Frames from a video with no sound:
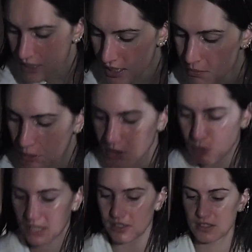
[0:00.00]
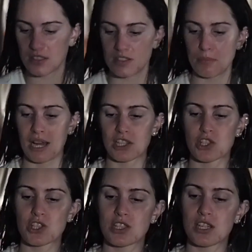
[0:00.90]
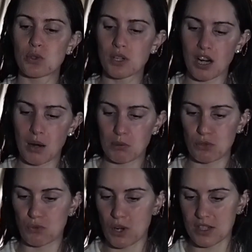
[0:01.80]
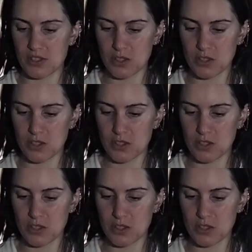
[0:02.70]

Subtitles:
And by the way, this is the package because they do a couple of ones.